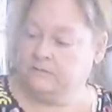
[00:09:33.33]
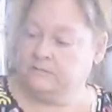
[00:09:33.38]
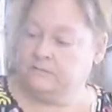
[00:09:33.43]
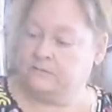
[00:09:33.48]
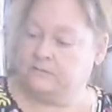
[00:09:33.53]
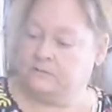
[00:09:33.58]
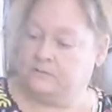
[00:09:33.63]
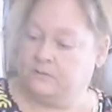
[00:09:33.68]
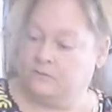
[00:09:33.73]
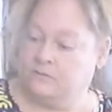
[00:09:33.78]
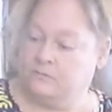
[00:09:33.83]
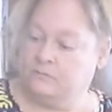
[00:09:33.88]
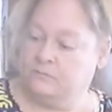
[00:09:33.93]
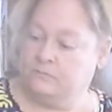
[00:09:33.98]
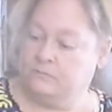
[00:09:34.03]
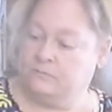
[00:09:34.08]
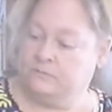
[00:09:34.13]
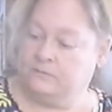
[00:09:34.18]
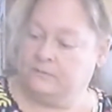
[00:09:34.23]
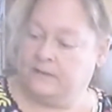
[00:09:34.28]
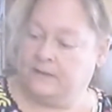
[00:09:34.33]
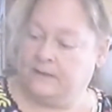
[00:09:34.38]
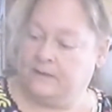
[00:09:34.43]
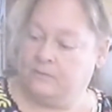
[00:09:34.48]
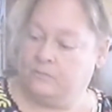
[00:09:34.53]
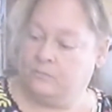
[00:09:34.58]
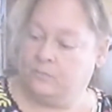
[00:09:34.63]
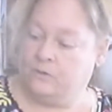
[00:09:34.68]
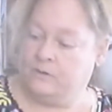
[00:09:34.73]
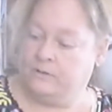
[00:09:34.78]
So not
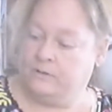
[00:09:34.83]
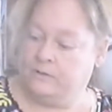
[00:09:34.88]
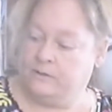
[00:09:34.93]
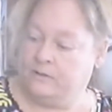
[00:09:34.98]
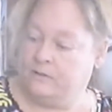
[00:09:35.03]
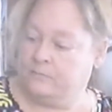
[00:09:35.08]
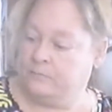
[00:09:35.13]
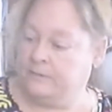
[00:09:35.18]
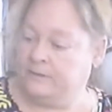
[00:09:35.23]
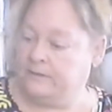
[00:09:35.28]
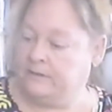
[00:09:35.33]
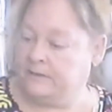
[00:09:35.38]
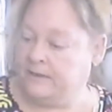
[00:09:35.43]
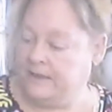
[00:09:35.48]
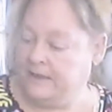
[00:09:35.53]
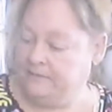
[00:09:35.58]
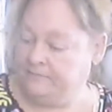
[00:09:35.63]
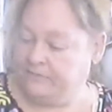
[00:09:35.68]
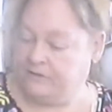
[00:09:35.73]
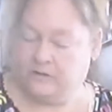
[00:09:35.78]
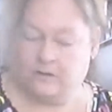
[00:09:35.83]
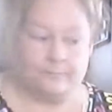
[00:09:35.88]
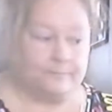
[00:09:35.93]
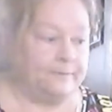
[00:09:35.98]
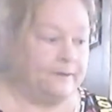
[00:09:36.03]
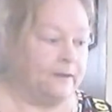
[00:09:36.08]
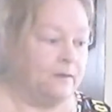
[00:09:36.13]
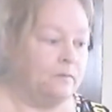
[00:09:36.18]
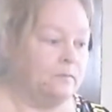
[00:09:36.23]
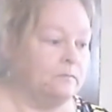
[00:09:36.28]
a one. We need a half a cup
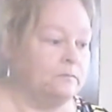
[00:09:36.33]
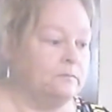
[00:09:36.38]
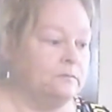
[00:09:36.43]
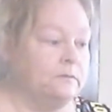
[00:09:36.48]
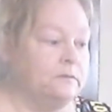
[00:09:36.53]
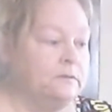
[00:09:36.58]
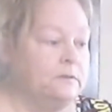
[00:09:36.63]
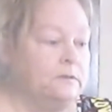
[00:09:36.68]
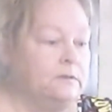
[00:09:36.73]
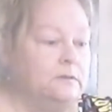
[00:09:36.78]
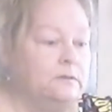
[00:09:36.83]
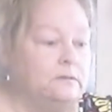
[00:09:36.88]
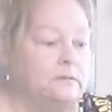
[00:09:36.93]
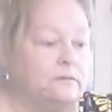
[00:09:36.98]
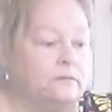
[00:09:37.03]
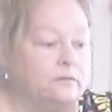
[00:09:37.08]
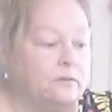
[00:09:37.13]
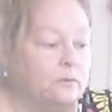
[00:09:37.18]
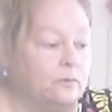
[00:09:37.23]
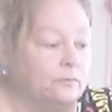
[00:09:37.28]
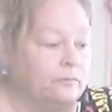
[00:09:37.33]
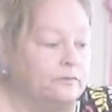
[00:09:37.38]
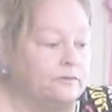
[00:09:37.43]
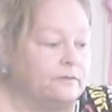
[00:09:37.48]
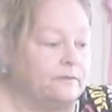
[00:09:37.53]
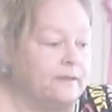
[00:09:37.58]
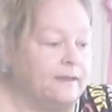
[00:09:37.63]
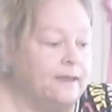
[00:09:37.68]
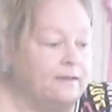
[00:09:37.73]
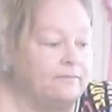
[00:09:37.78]
now. Let's go over
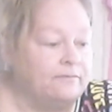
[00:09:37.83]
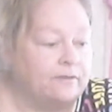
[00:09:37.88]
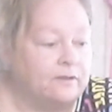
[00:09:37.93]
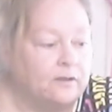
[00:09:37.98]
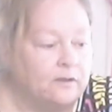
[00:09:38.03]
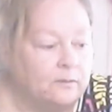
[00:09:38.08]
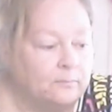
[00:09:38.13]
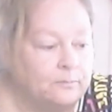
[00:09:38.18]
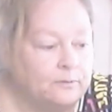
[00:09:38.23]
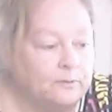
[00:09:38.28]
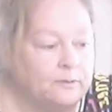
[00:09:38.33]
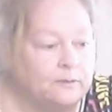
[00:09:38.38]
to the half a cup.